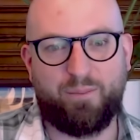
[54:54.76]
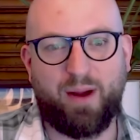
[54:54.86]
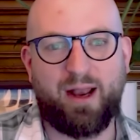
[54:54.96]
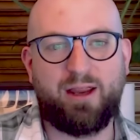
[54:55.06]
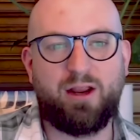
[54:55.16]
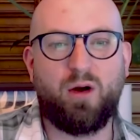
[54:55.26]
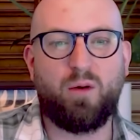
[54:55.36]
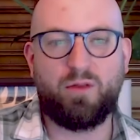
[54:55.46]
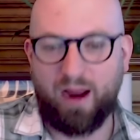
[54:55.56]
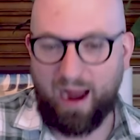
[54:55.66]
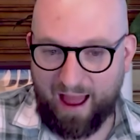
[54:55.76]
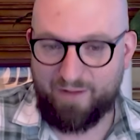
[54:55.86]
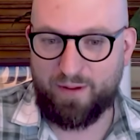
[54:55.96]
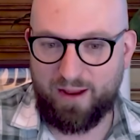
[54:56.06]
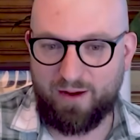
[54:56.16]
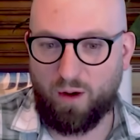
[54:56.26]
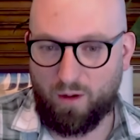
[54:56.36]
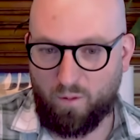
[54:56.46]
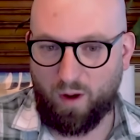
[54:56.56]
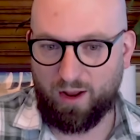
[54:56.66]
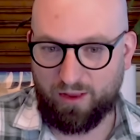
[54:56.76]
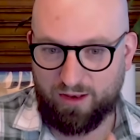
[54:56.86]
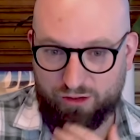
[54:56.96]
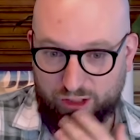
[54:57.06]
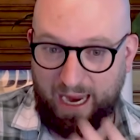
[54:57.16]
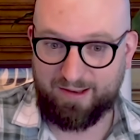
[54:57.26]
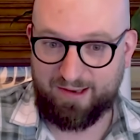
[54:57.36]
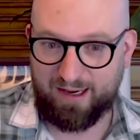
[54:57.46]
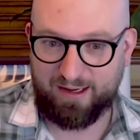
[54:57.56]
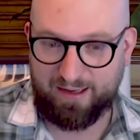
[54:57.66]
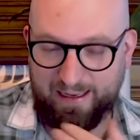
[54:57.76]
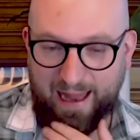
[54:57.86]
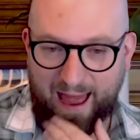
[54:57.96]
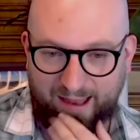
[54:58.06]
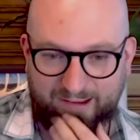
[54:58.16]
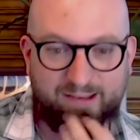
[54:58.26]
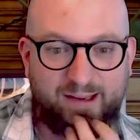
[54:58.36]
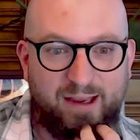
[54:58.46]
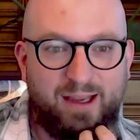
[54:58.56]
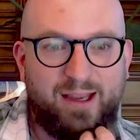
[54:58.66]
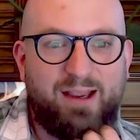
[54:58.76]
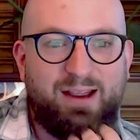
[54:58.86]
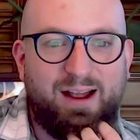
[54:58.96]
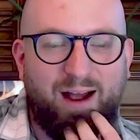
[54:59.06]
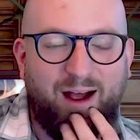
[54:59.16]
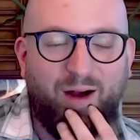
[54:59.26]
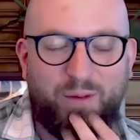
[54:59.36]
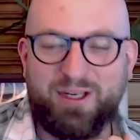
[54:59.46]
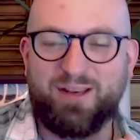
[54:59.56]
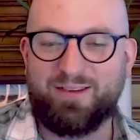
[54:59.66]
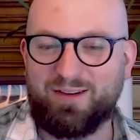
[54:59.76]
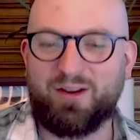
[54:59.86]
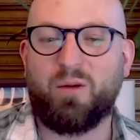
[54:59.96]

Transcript: but there have been what was transient class, which is